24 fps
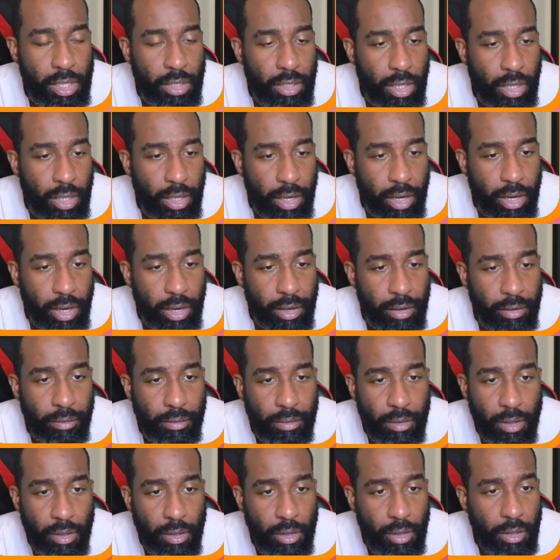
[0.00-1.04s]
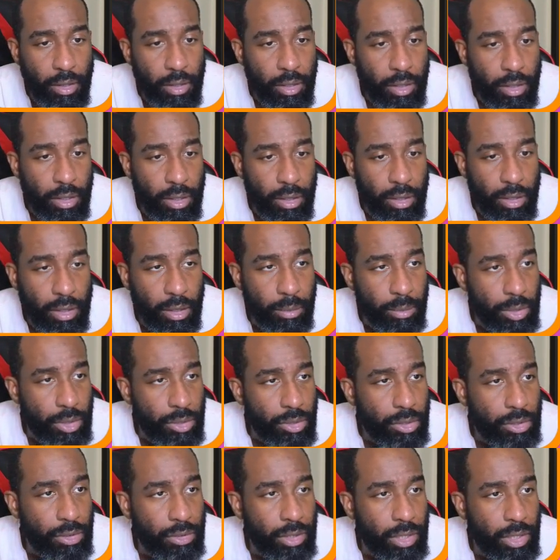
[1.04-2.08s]
AI
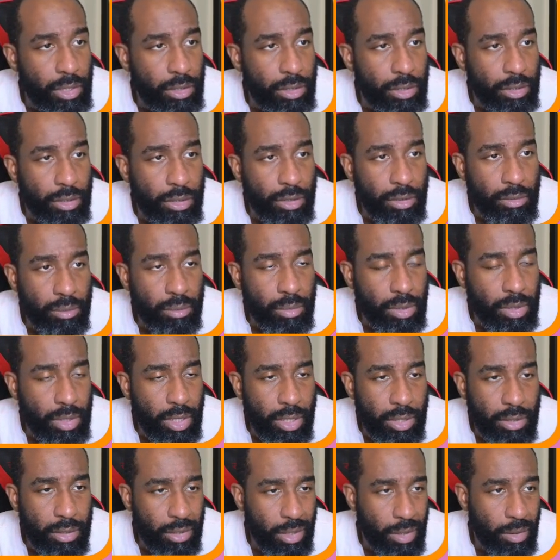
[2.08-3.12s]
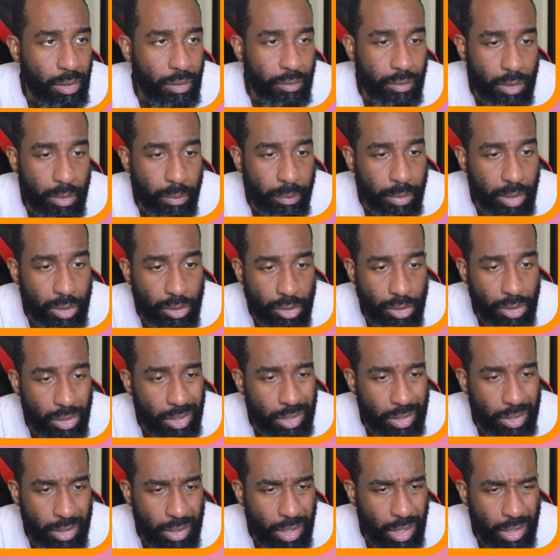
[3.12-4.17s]
image creator sites, like even the
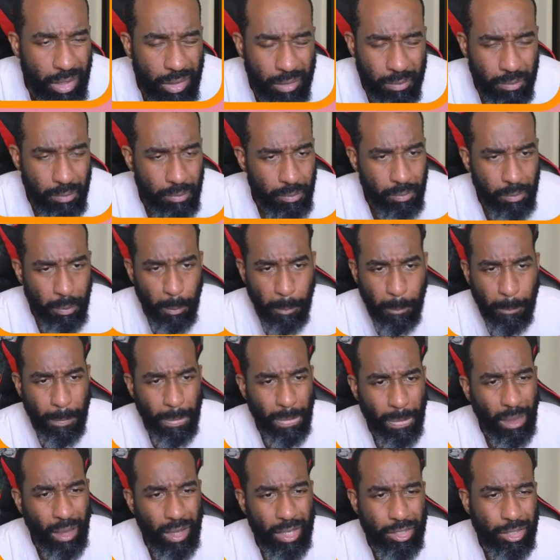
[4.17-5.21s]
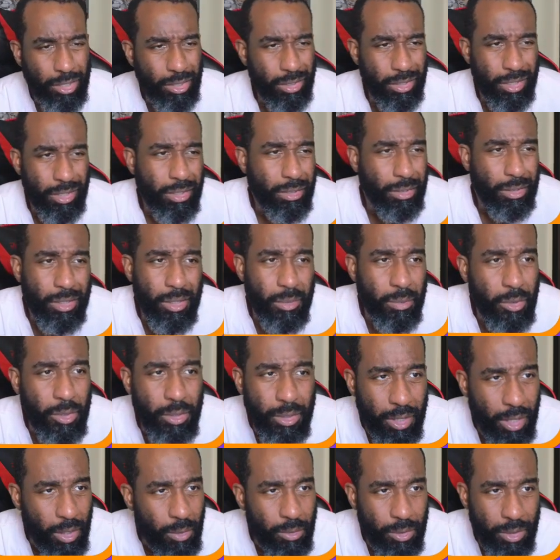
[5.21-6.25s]
Midjourney site, it just doesn't
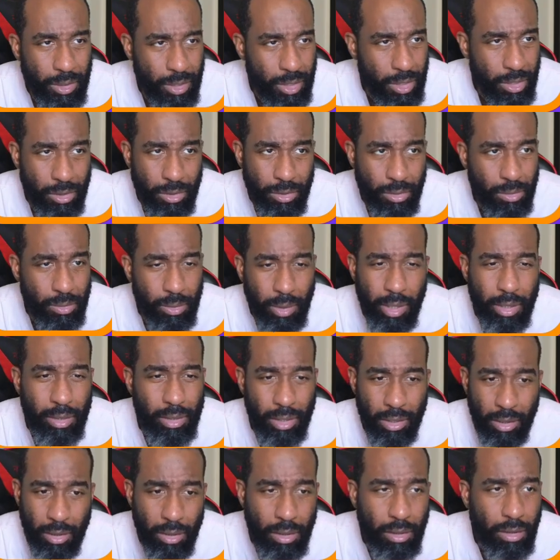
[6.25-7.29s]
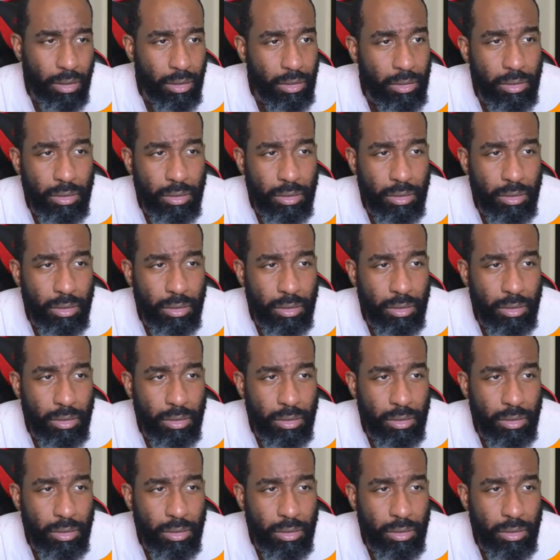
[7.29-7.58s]
communicate what they do well at all.